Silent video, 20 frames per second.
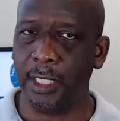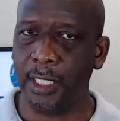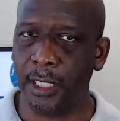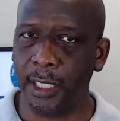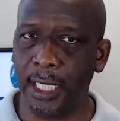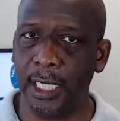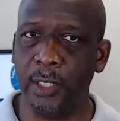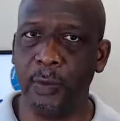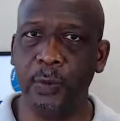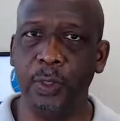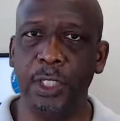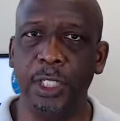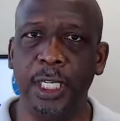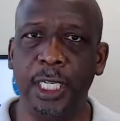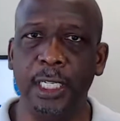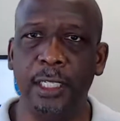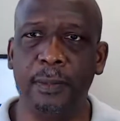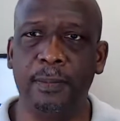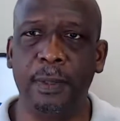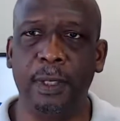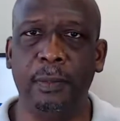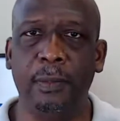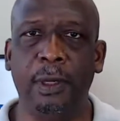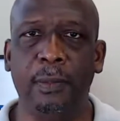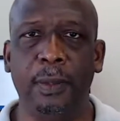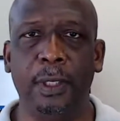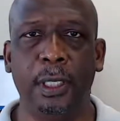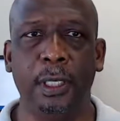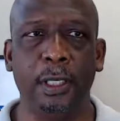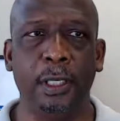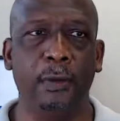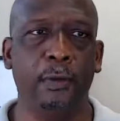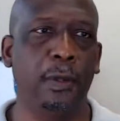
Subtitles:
states would change up in a moment on you,